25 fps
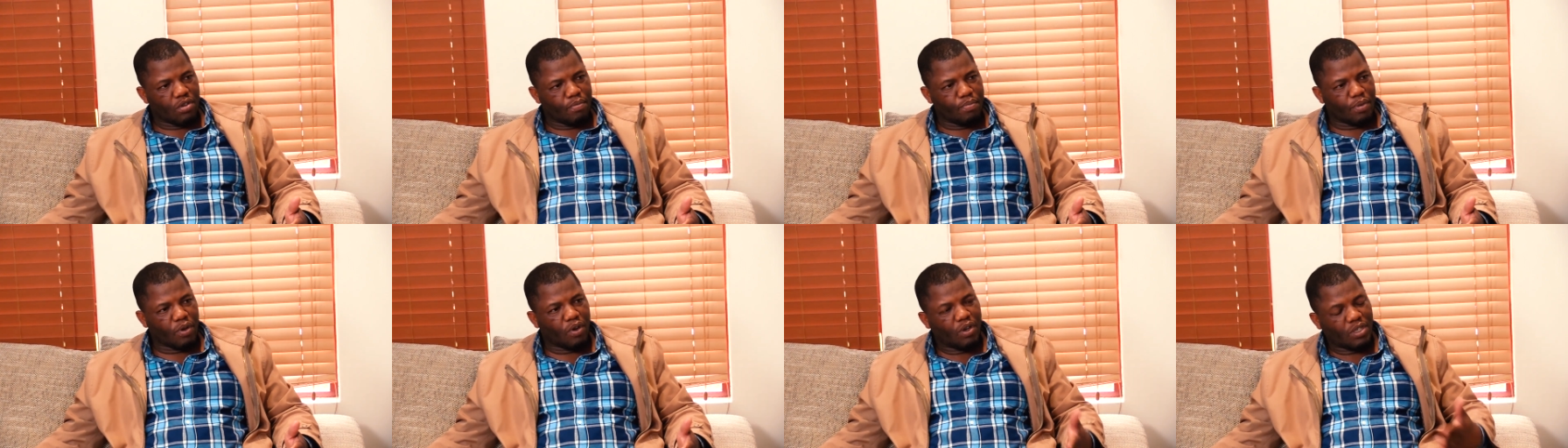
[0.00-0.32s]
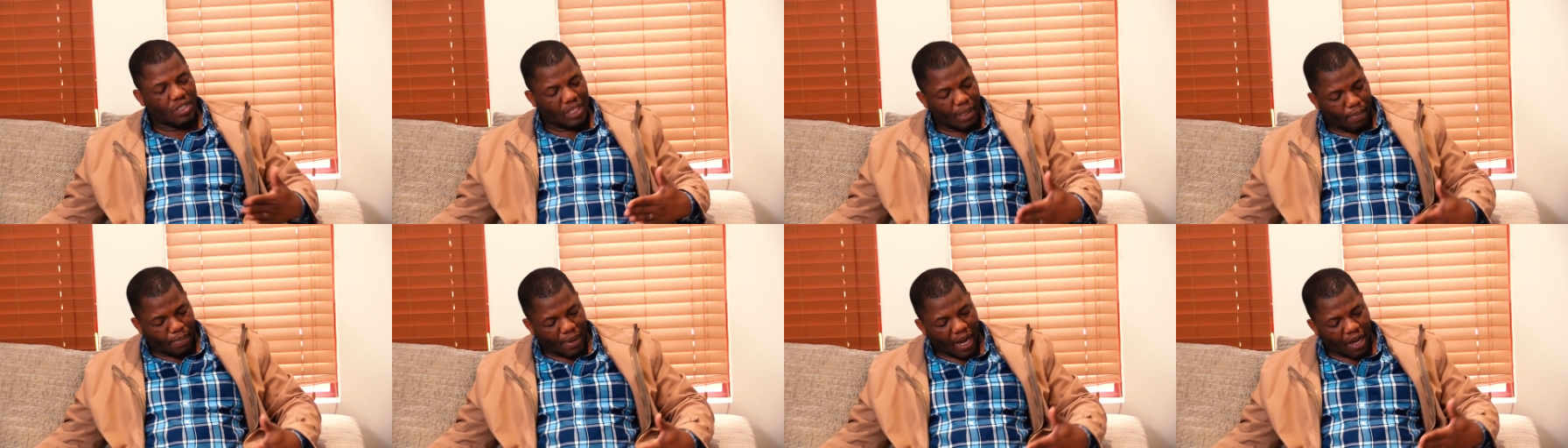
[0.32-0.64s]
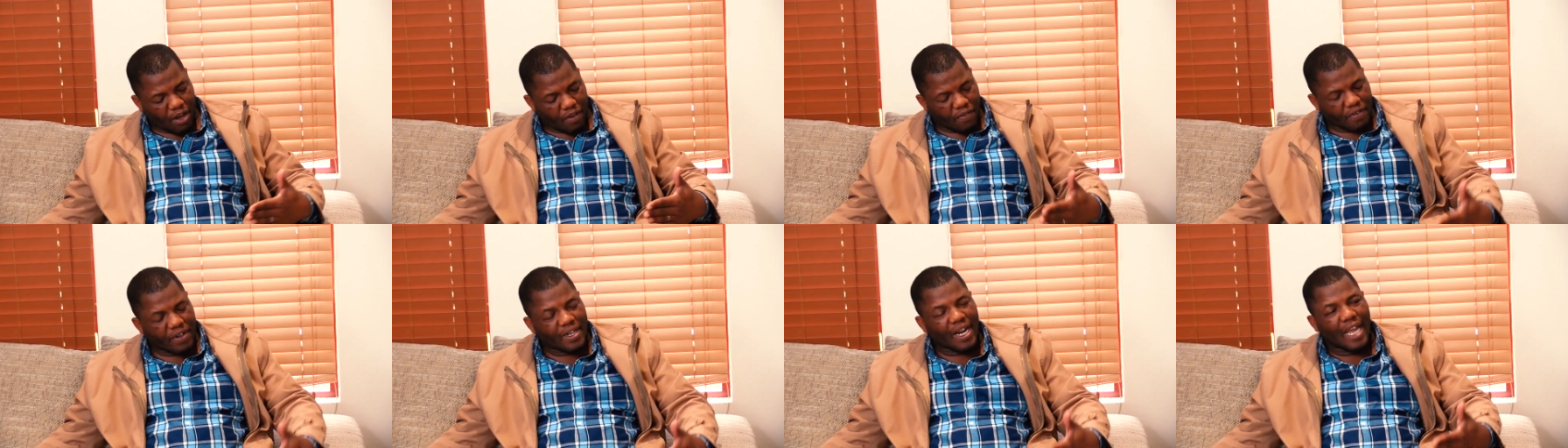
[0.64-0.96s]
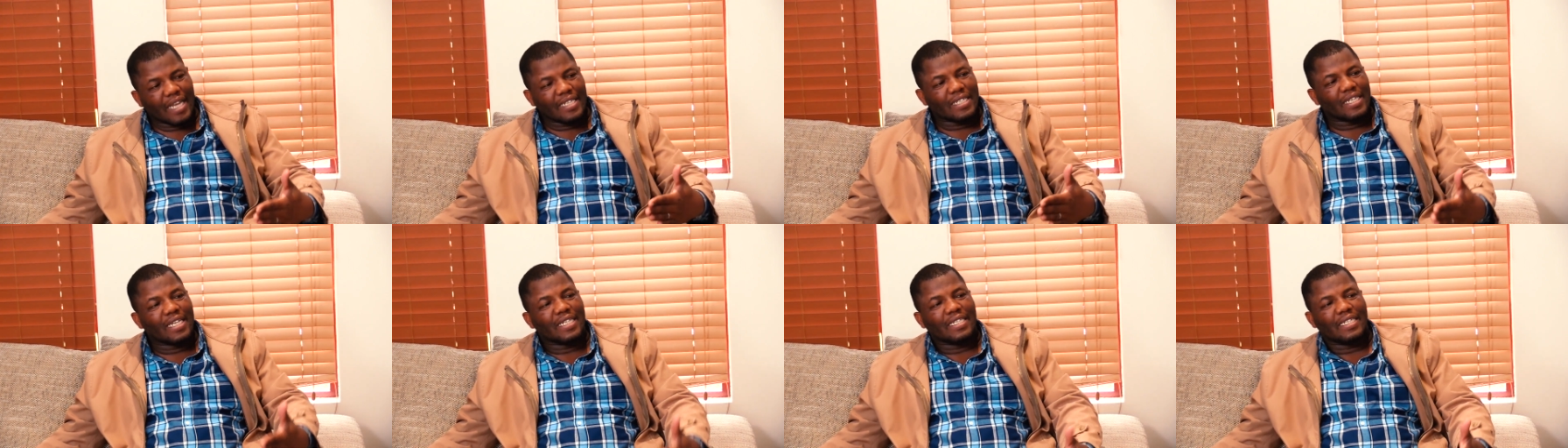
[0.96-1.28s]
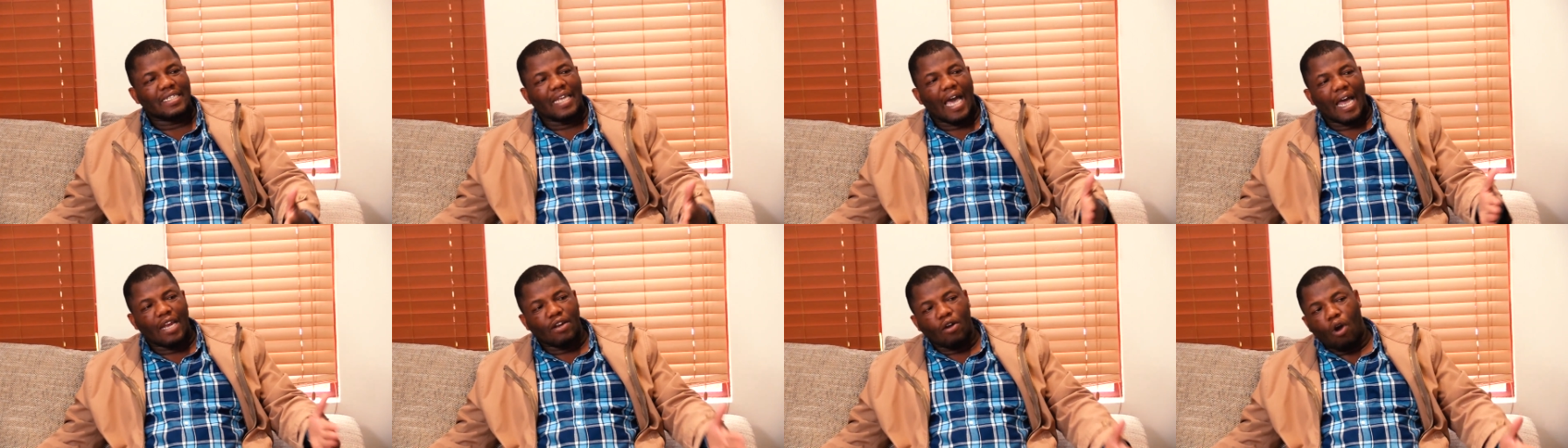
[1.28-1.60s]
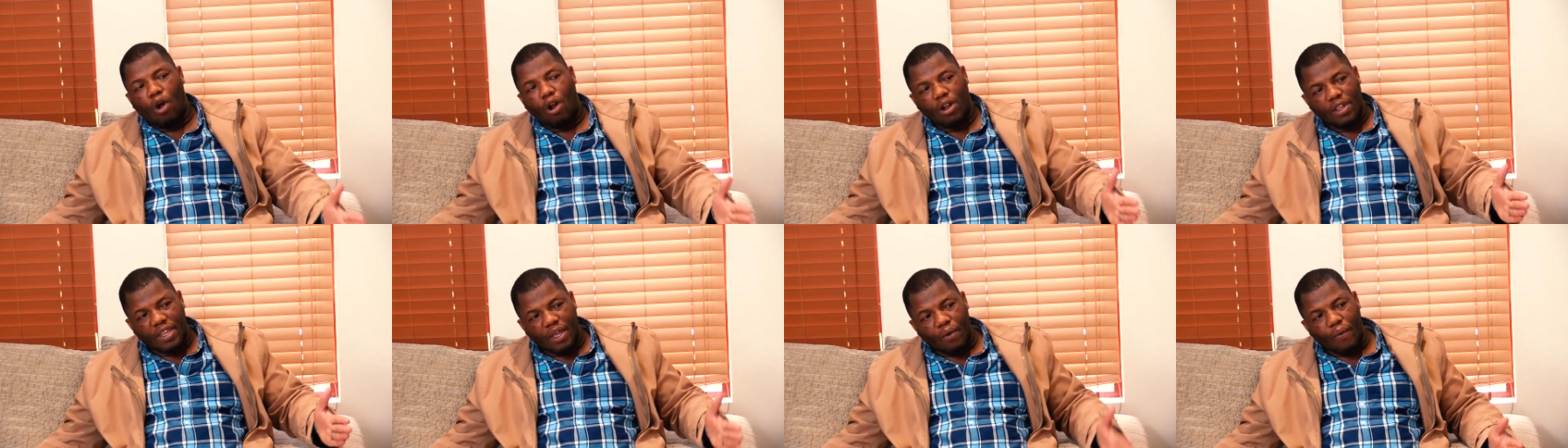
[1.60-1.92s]
because the blood of Christ has done
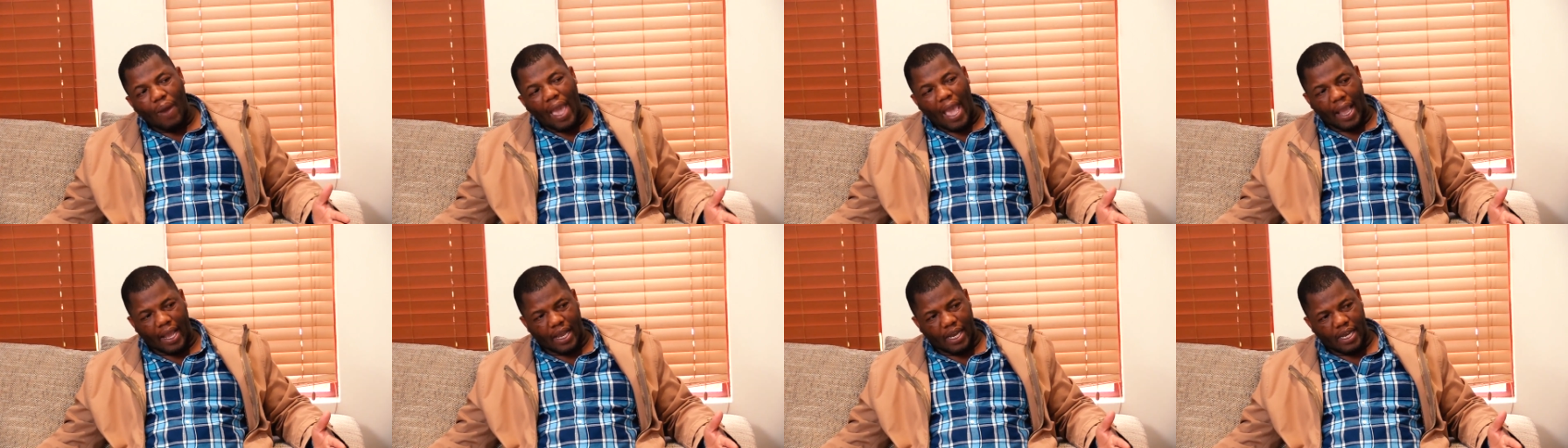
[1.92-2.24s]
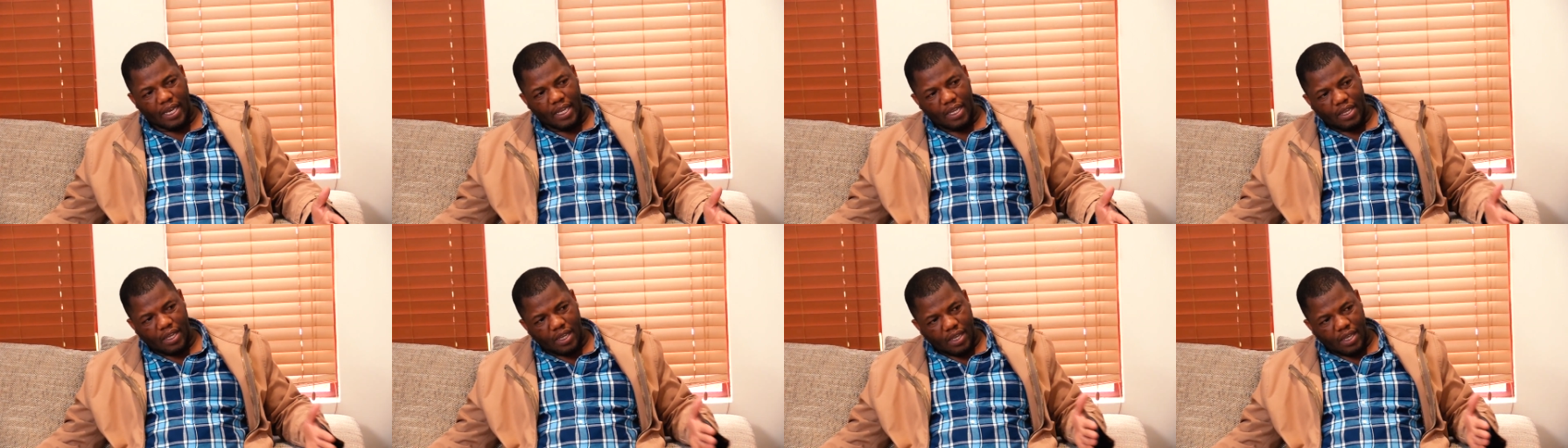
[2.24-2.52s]
all the work